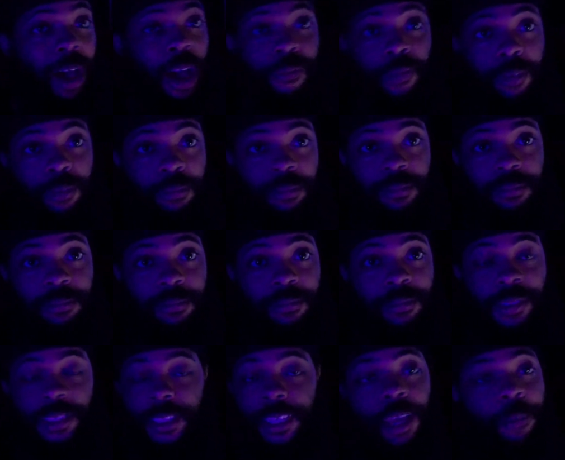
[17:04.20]
of them
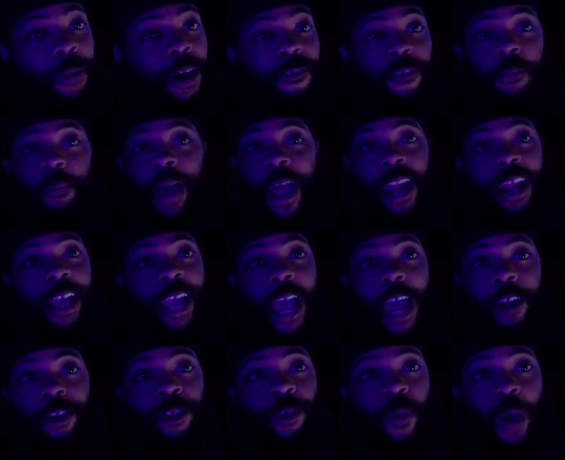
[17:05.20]
might have
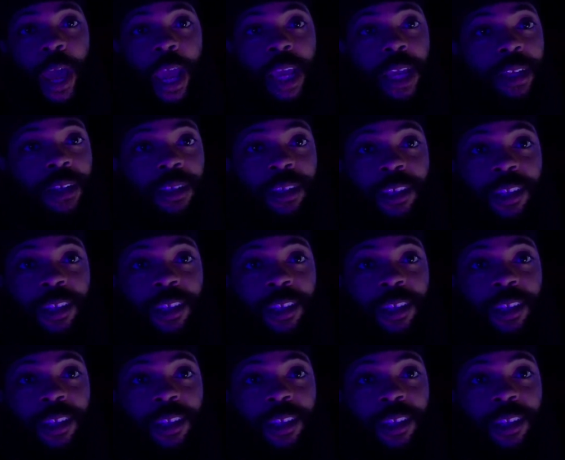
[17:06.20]
gotten away.